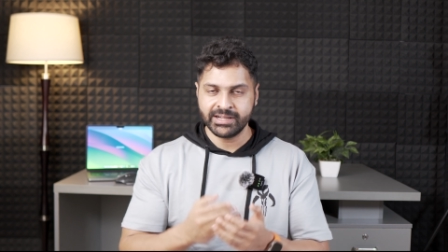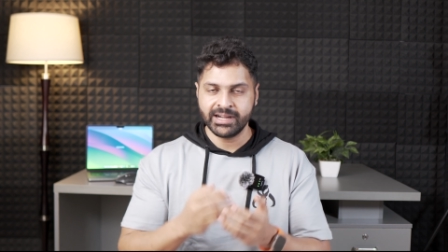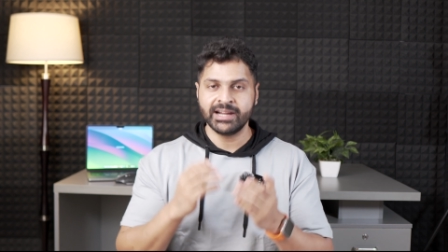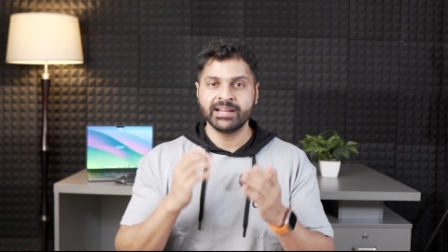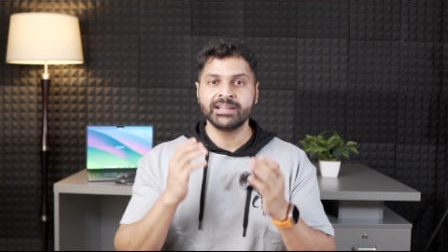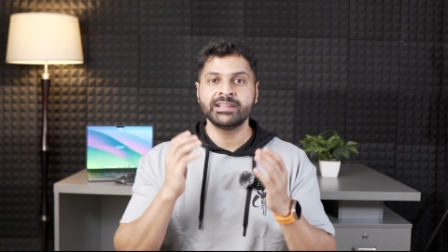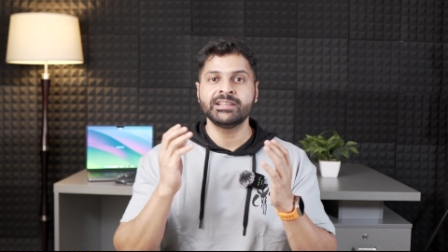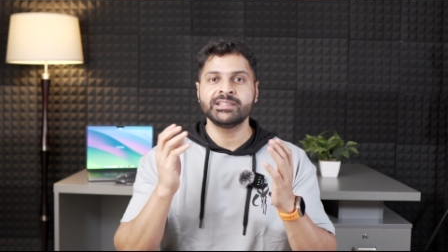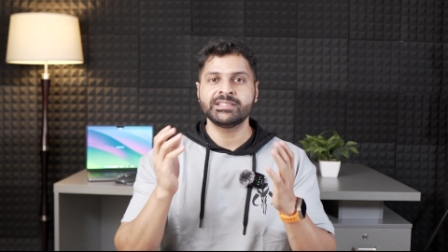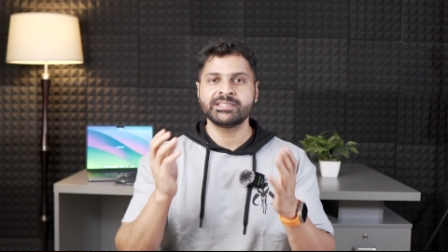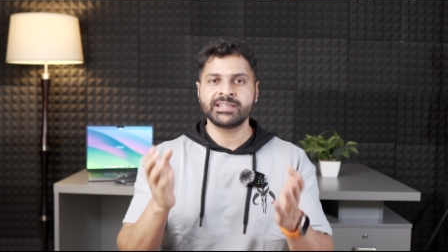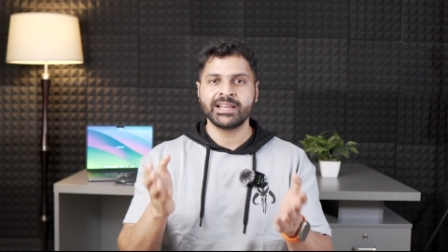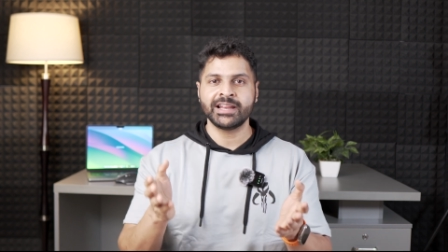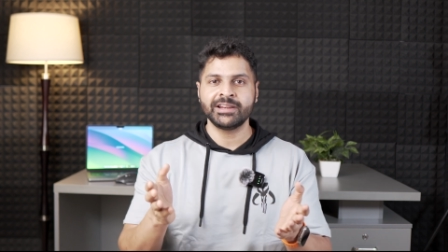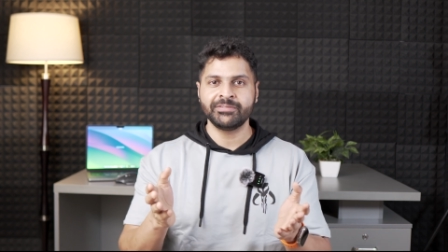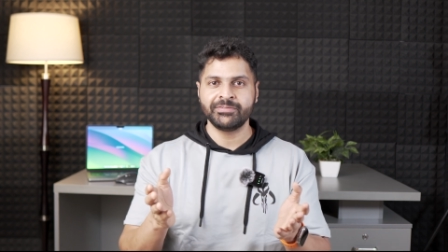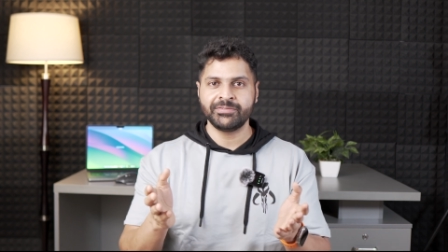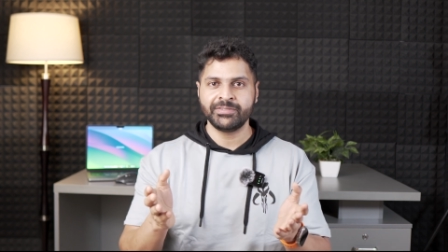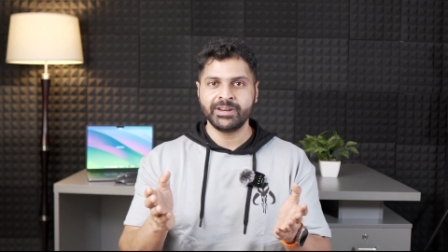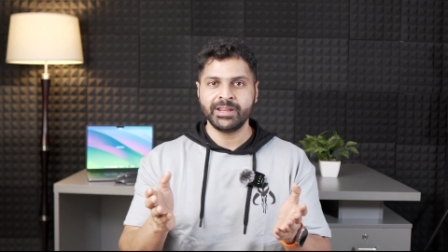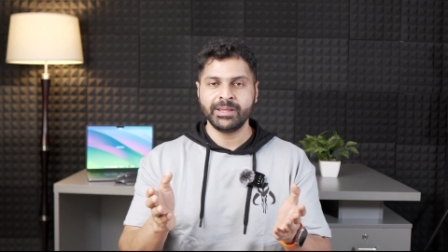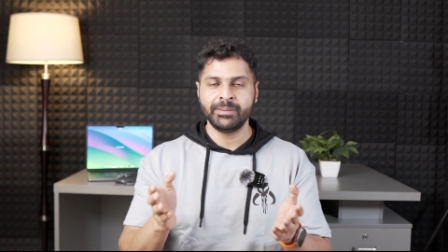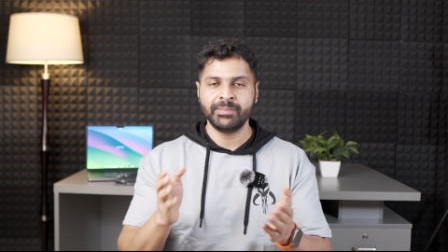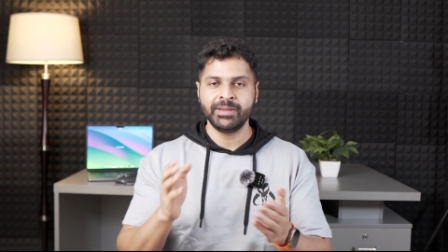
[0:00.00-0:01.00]
understand
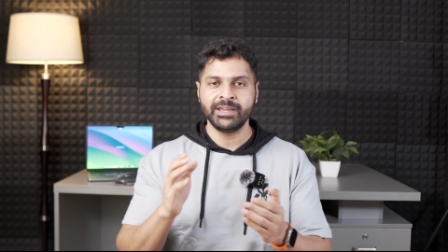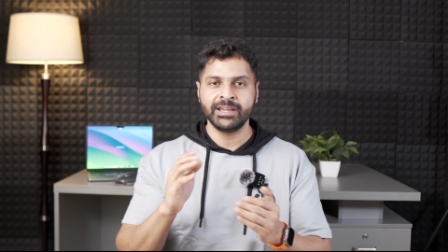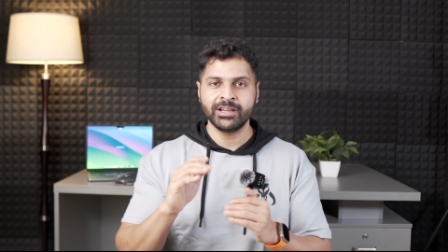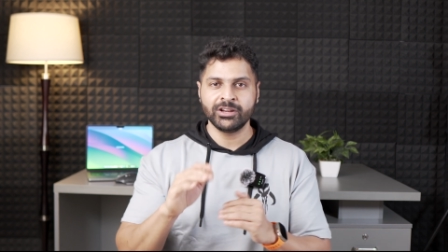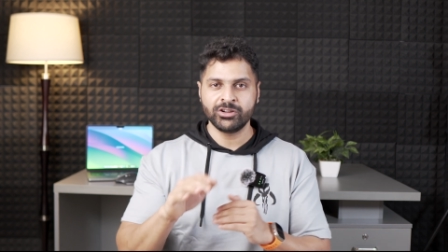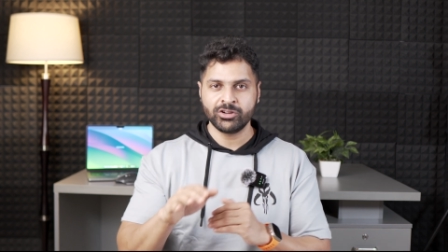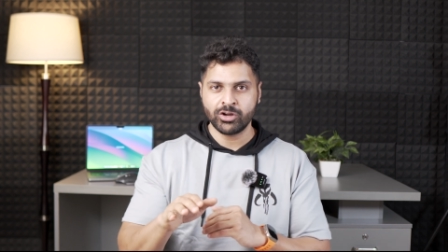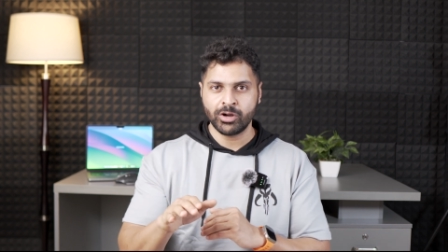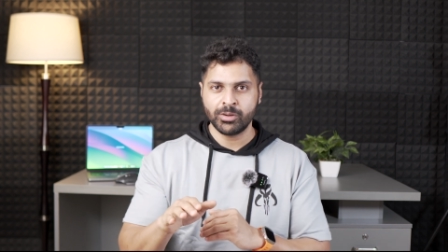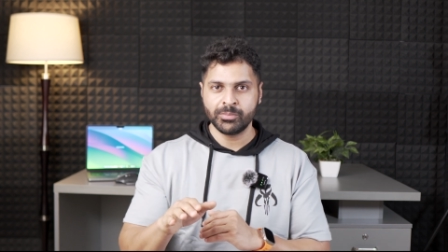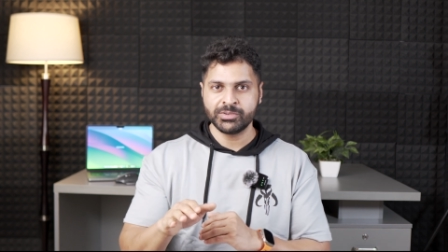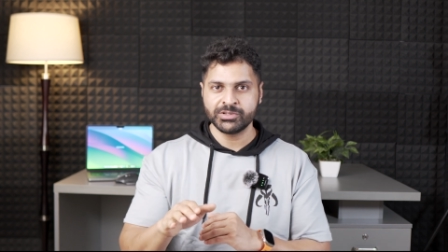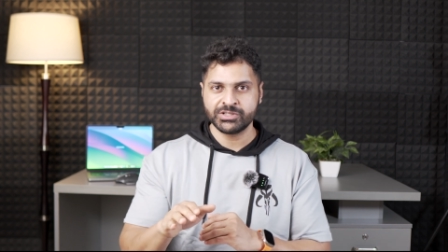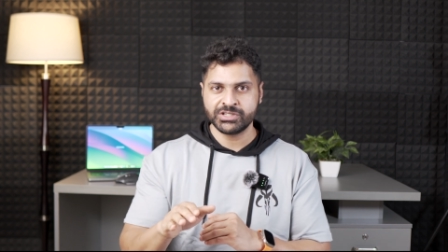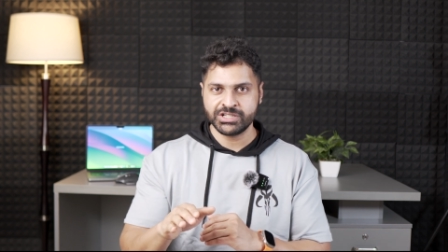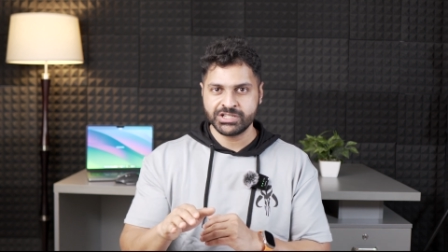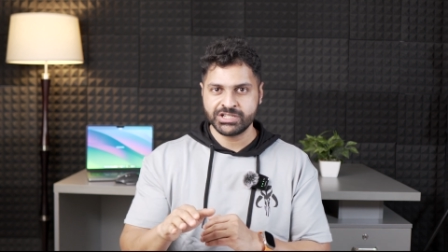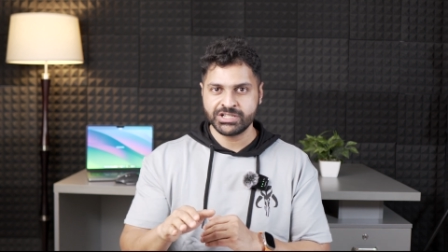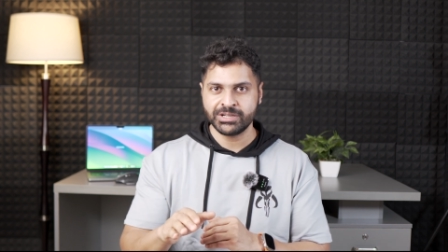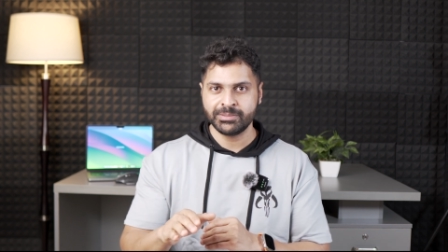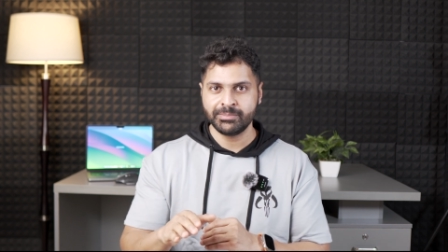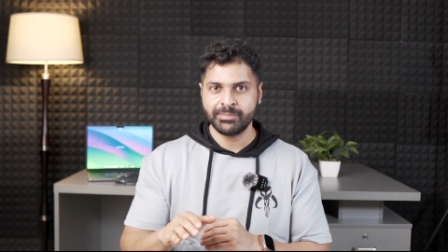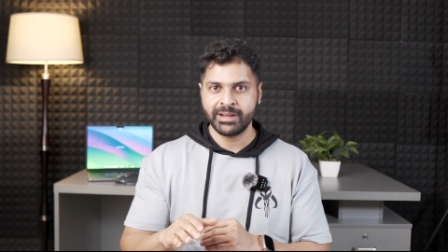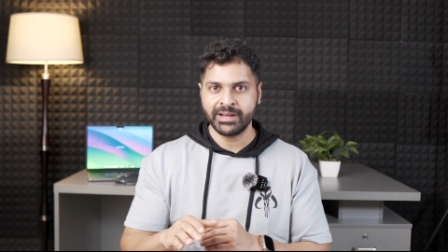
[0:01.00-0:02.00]
framing and
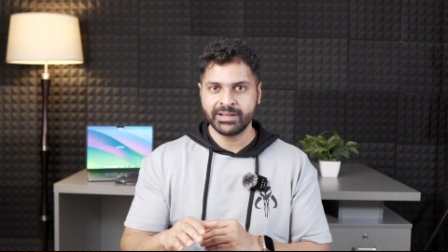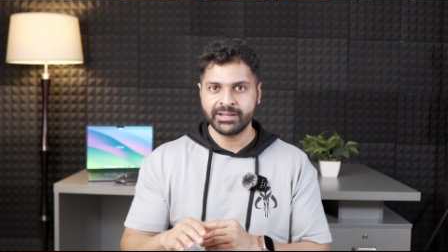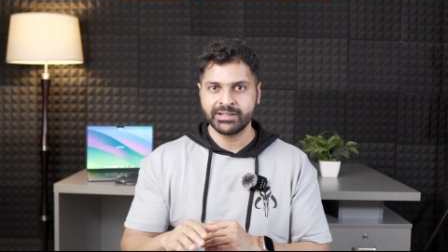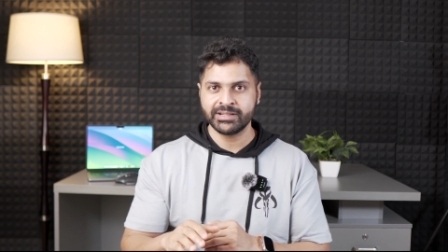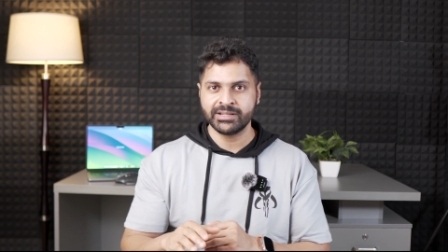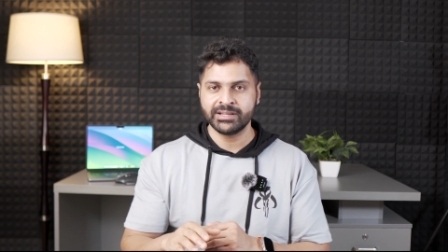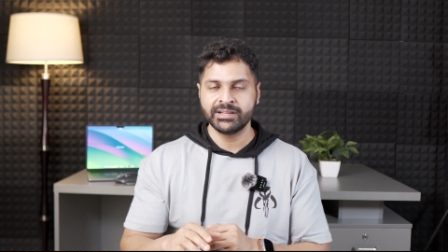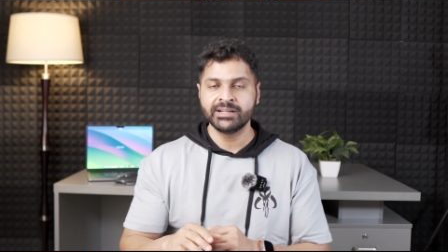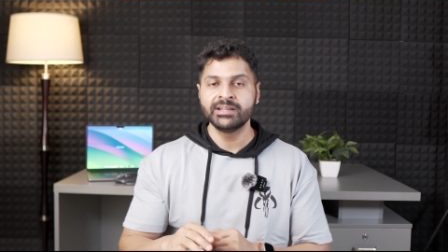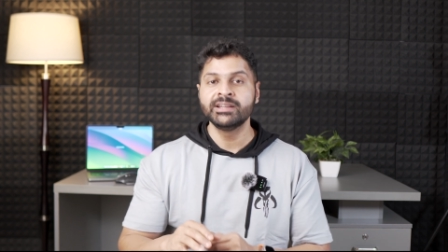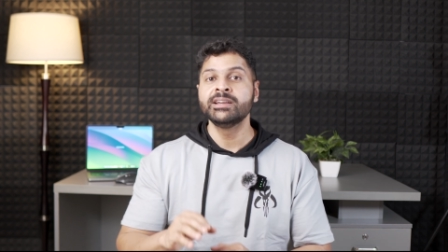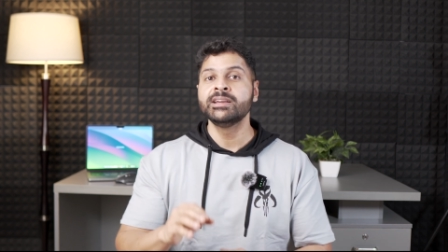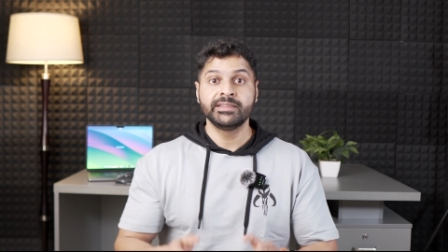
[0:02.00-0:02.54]
composition better.